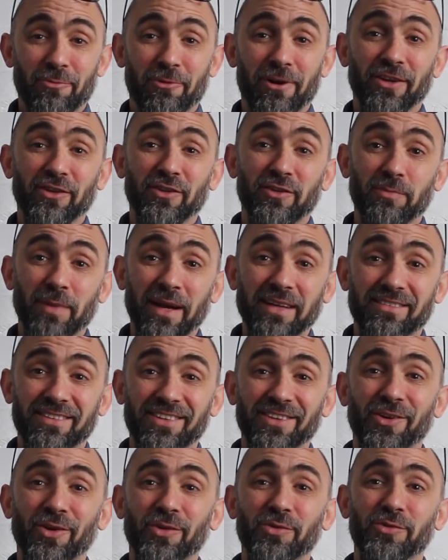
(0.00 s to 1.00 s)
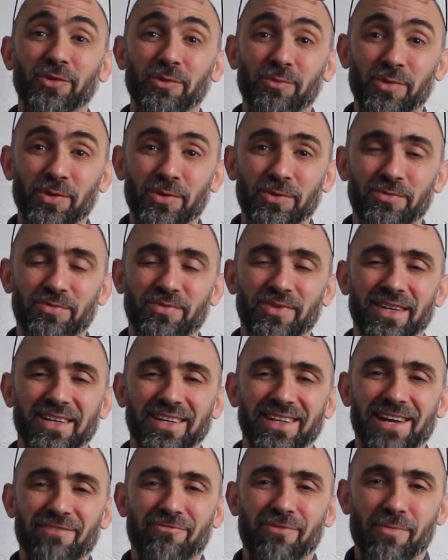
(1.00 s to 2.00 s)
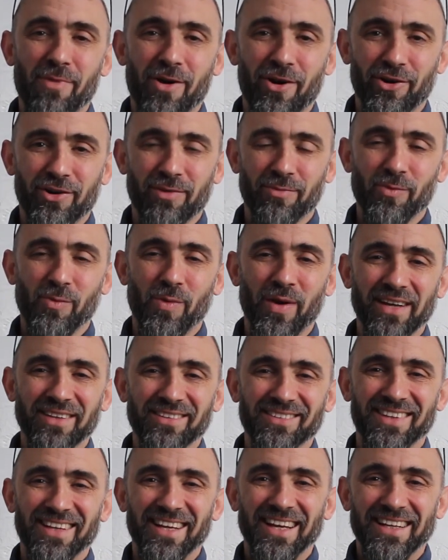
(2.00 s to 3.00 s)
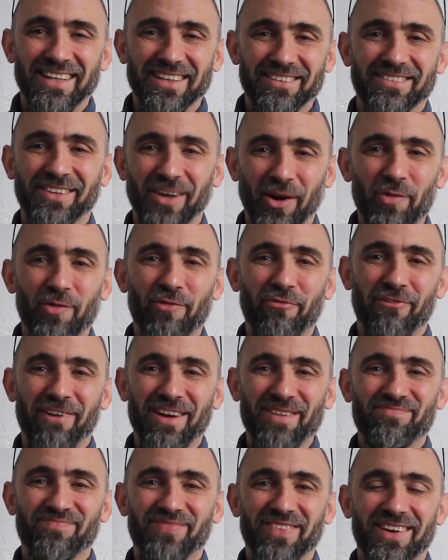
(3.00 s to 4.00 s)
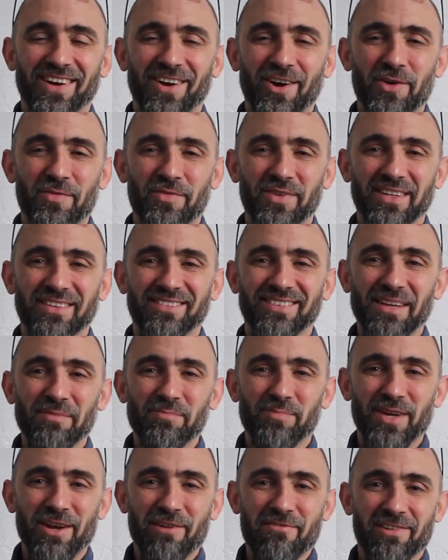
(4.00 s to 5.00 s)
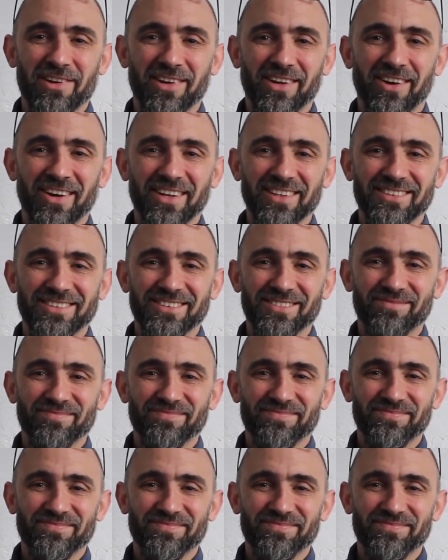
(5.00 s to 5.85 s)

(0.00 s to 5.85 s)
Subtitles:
We're expecting God to move in remarkable ways. Let's go for it over this Lent period, guys.